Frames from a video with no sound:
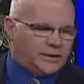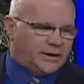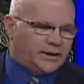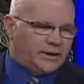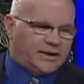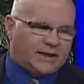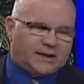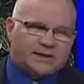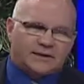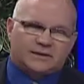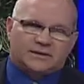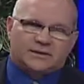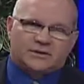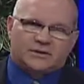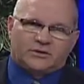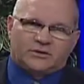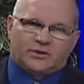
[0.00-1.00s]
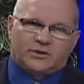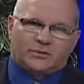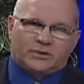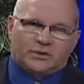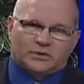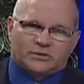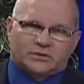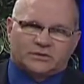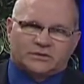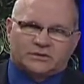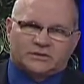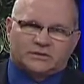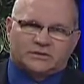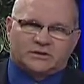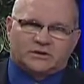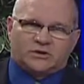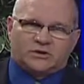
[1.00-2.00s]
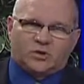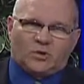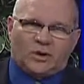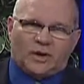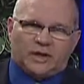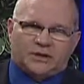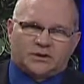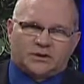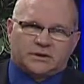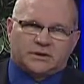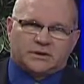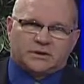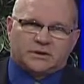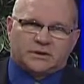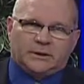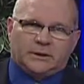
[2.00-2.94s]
and that gets into the abuse situation,